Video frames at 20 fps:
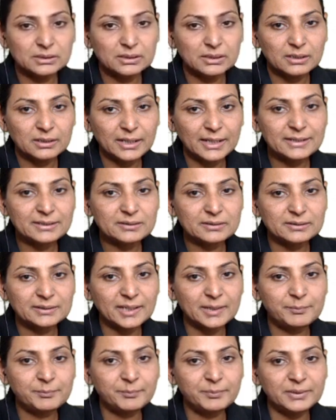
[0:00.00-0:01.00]
right?
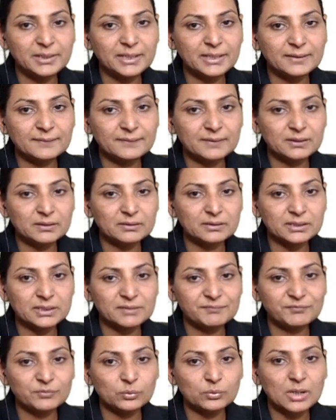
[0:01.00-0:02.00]
Tip link theory.
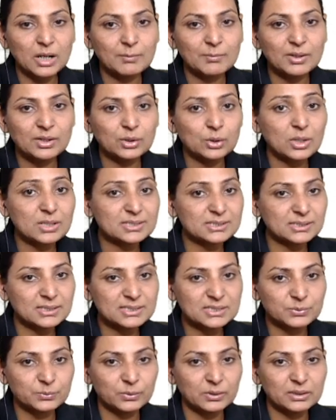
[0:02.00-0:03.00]
If you come across
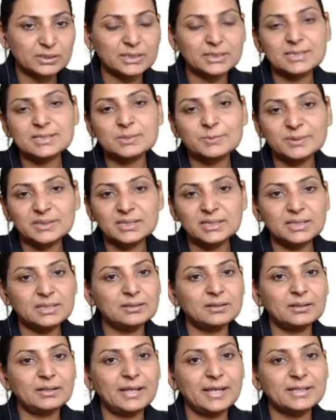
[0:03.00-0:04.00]
this word, it is with the
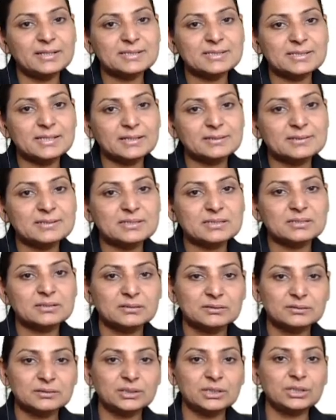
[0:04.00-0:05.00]
inner hair cells
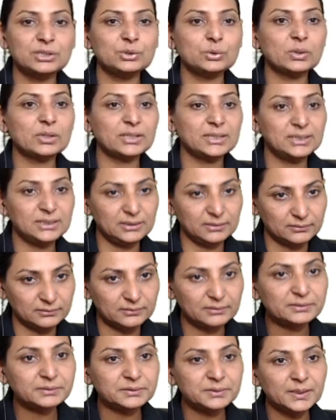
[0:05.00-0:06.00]
in your
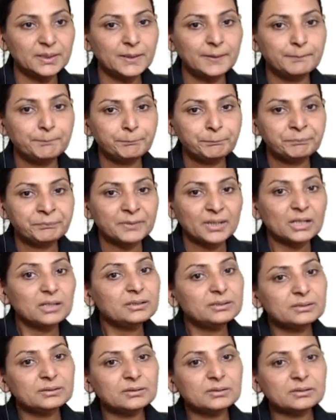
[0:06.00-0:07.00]
ear.
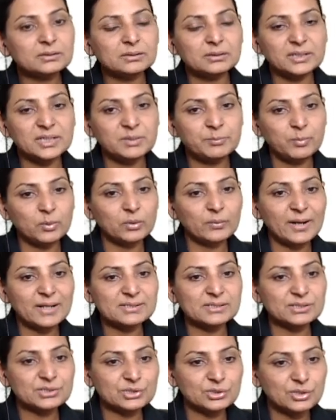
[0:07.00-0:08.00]
Here, the
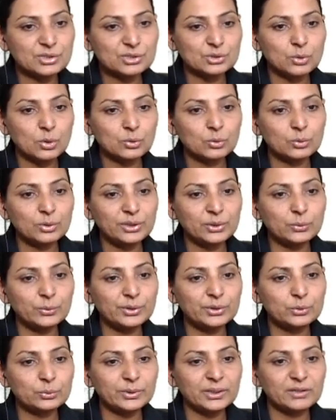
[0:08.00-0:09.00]
depolarization is not only
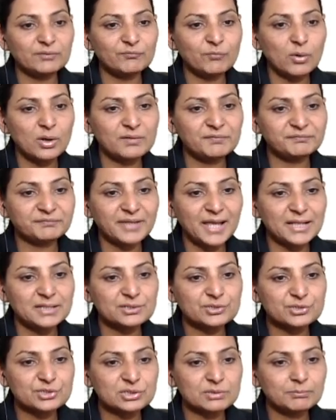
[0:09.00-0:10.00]
going to involve
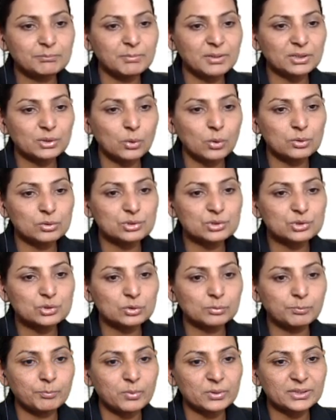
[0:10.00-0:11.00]
calcium, but also
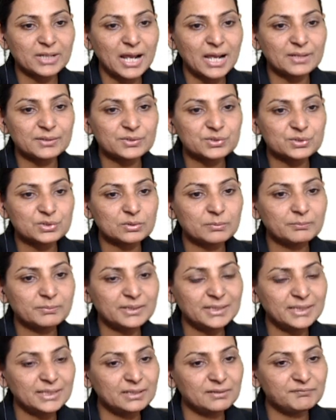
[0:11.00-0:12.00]
potassium
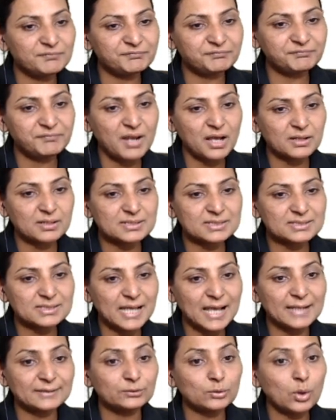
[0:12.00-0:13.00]
influx
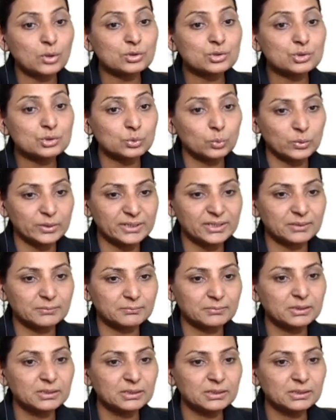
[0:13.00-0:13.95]
and not sodium.